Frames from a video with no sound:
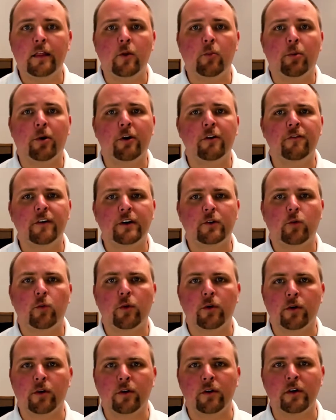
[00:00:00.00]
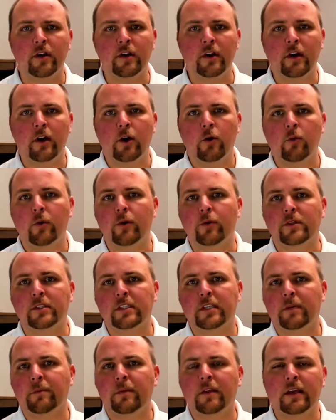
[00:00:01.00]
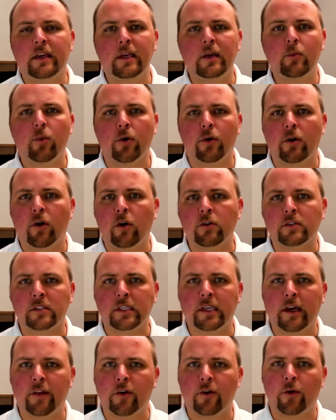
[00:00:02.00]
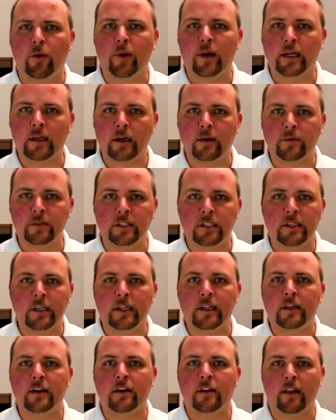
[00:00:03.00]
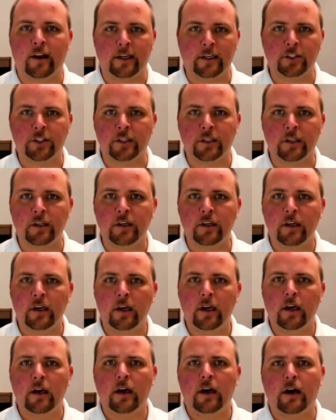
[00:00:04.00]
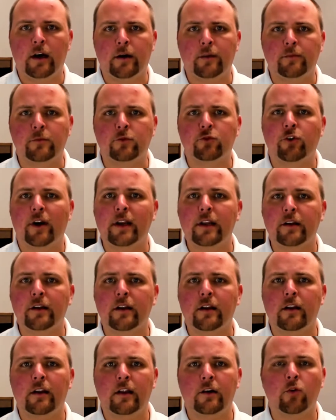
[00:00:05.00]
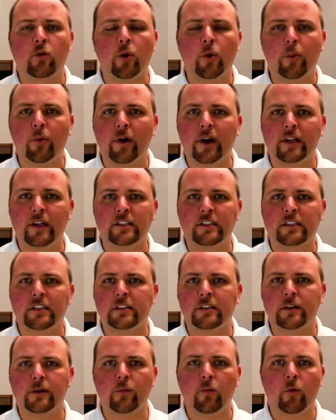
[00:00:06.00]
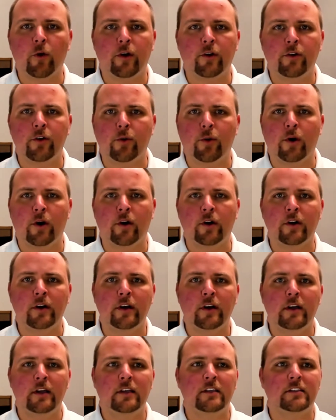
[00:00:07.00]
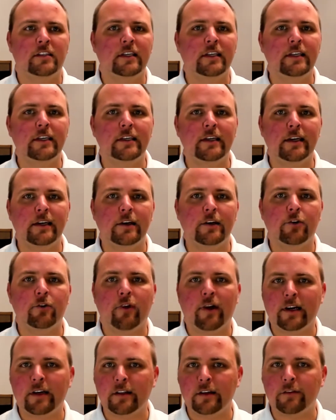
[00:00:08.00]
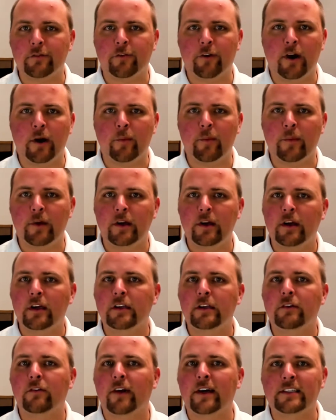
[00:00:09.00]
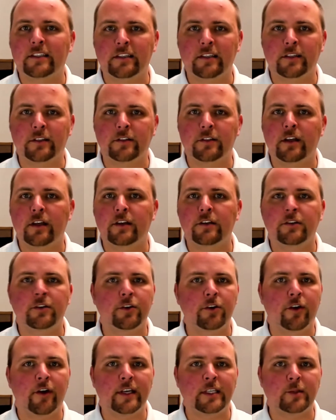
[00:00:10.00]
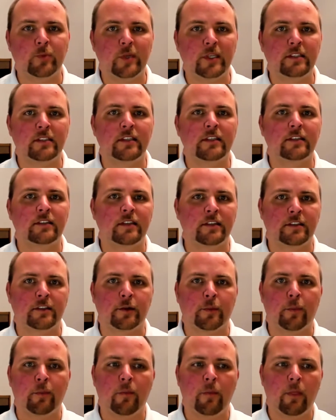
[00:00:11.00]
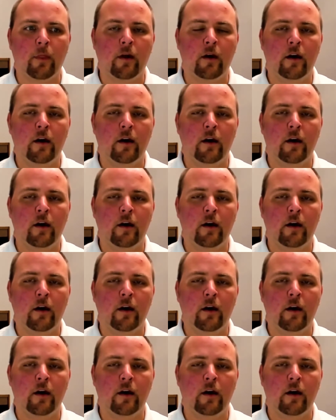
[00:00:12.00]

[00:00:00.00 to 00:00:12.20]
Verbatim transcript: In the perfect world, we would skip the keyboard altogether when it comes to data collection. Um, try to in- incorporate a system where you are sending data directly from devices into your SPC system.